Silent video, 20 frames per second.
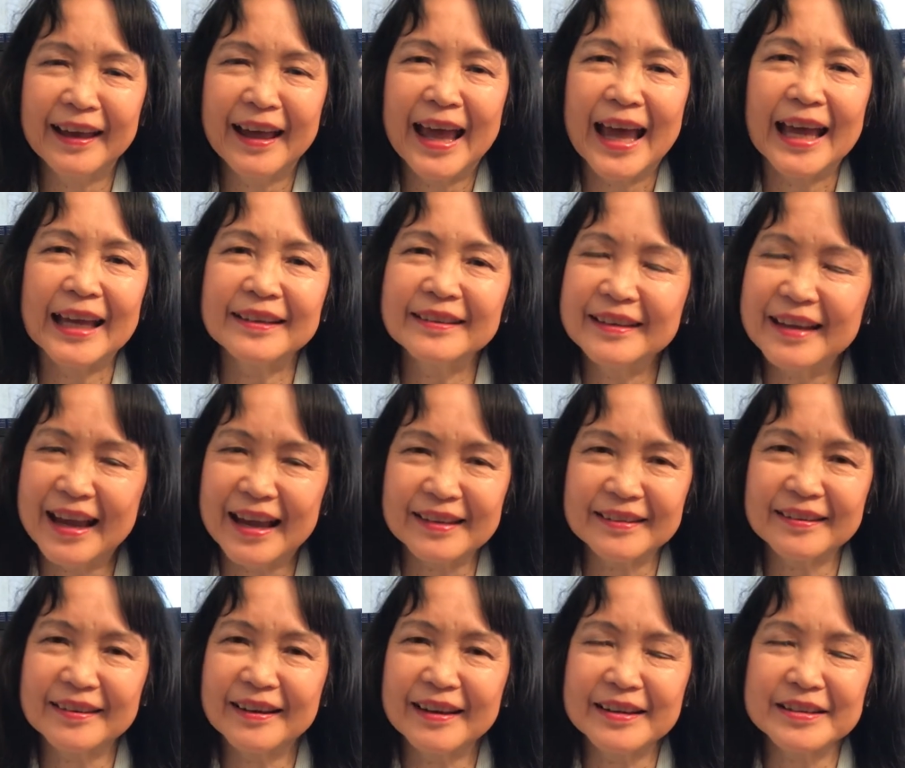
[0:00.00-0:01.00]
and yet
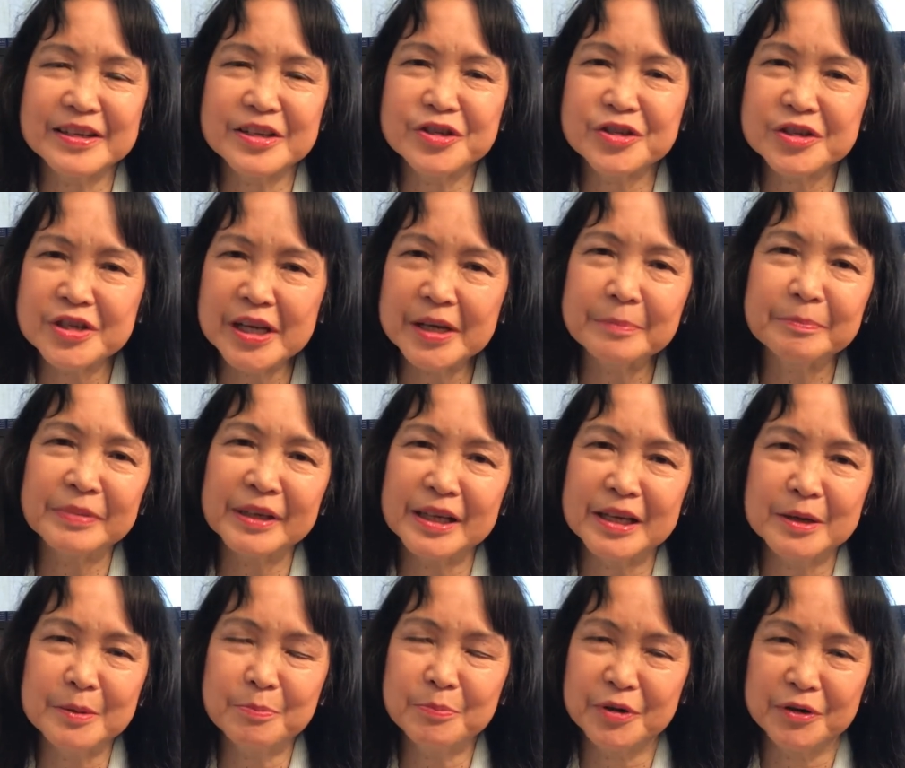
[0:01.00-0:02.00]
it is deeply
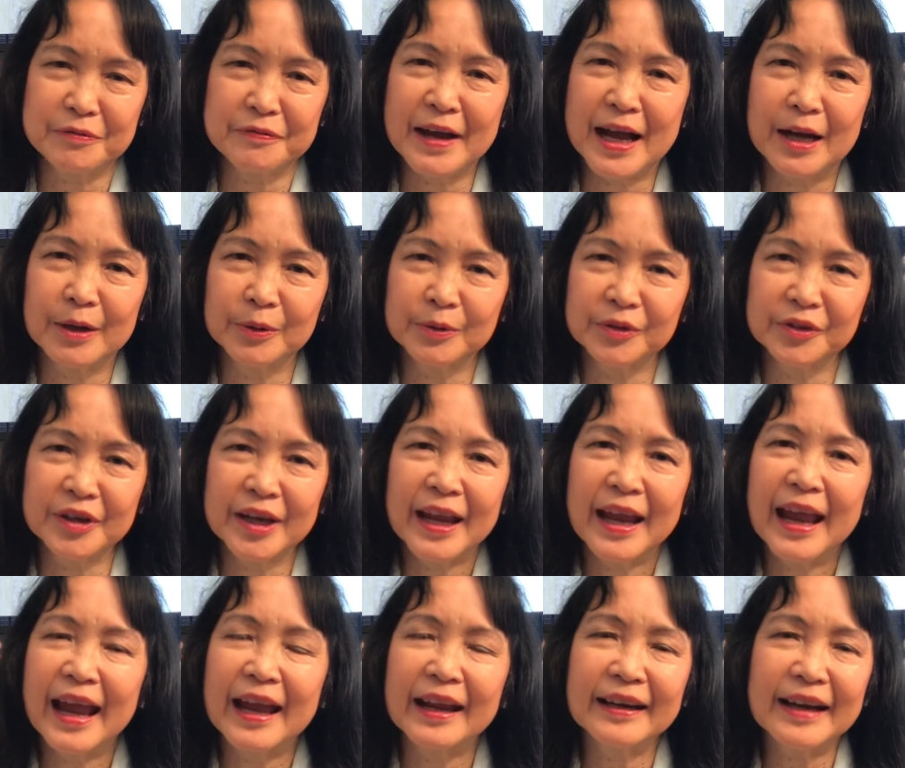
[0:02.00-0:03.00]
profound,
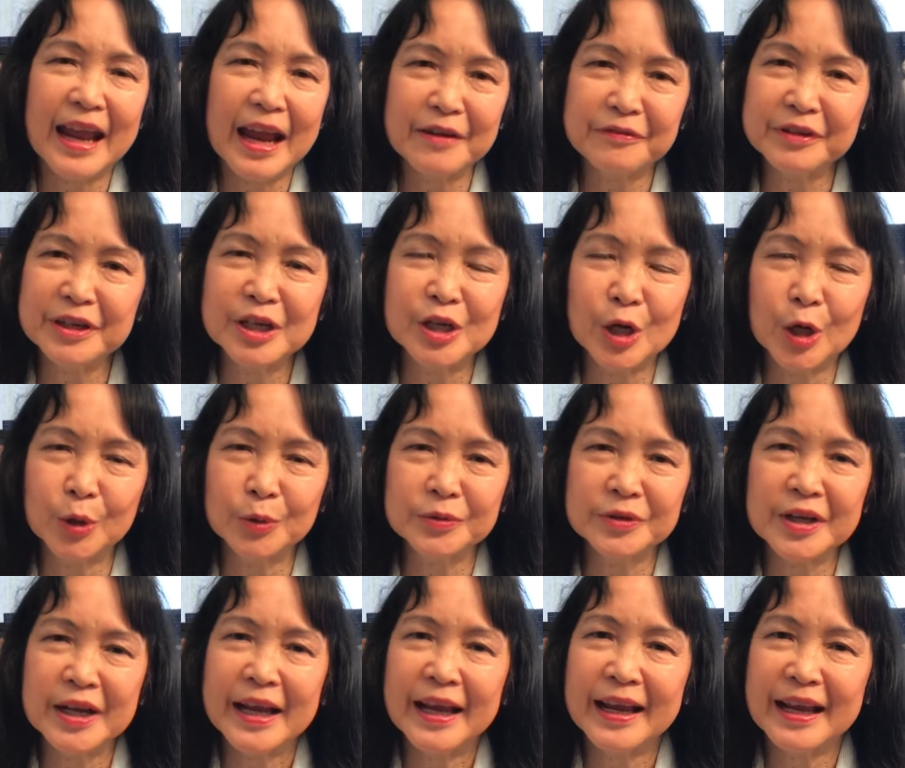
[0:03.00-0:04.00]
and every note
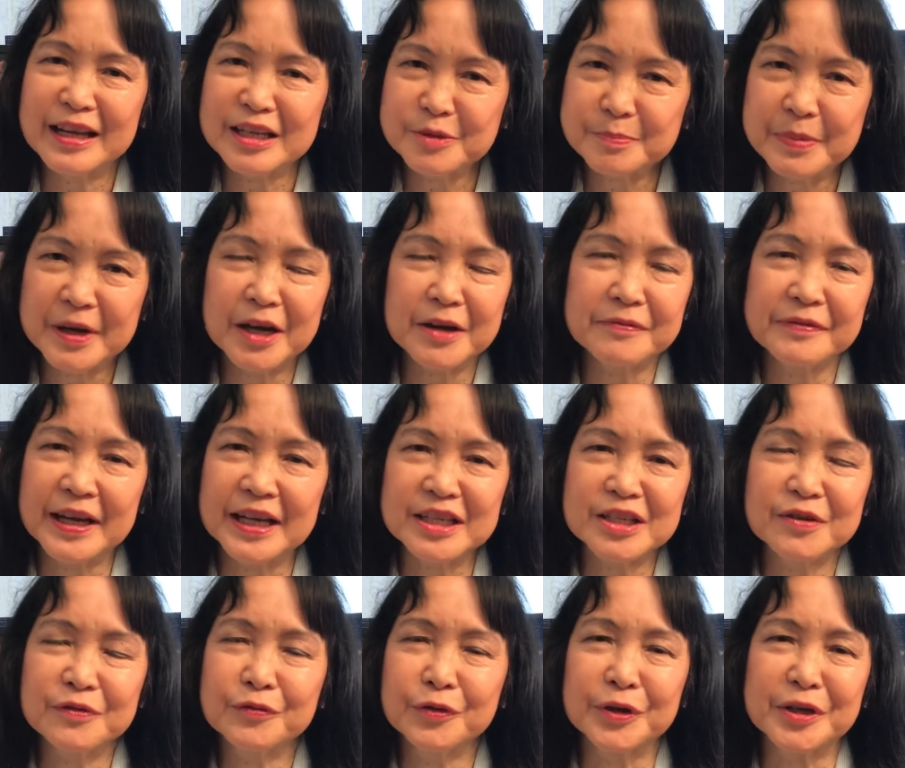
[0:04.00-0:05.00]
is perfect
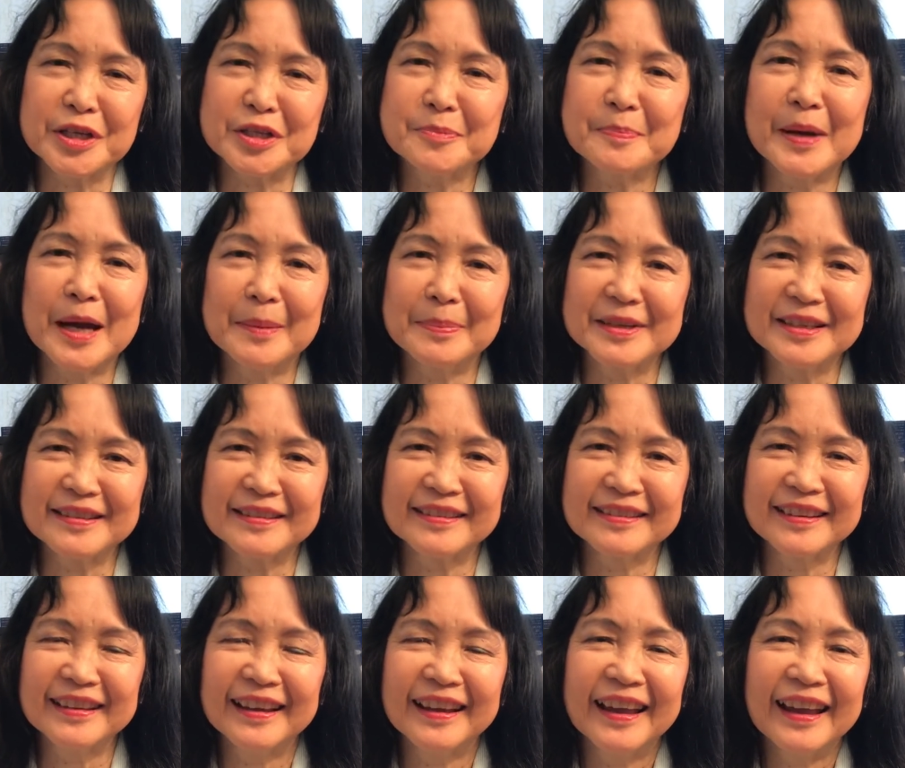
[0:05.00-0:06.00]
for its purpose.
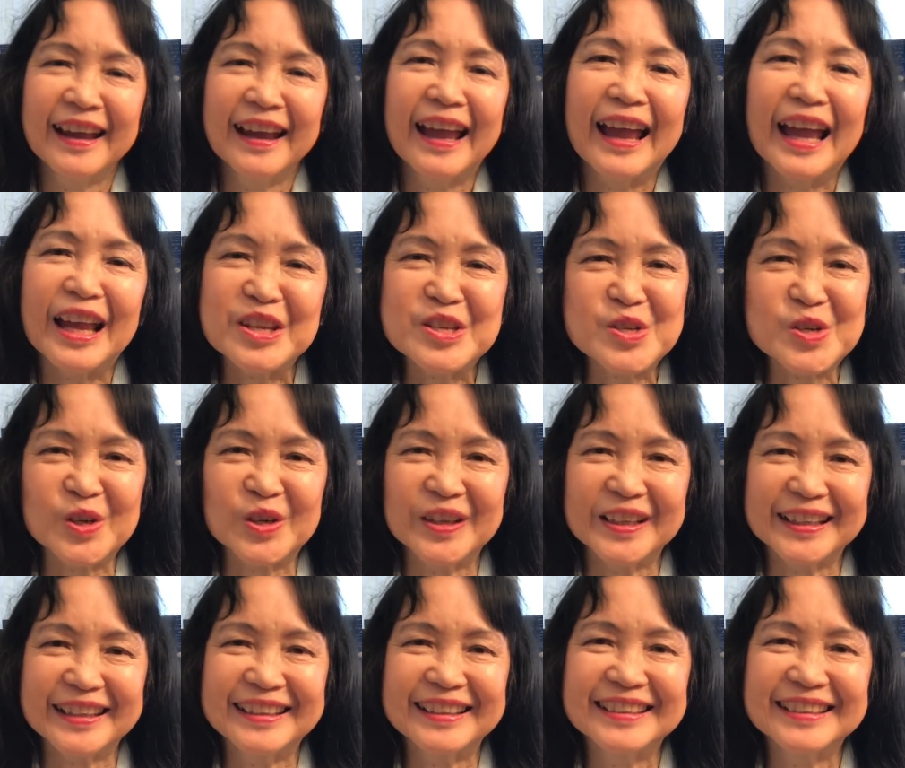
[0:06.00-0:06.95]
Enjoy!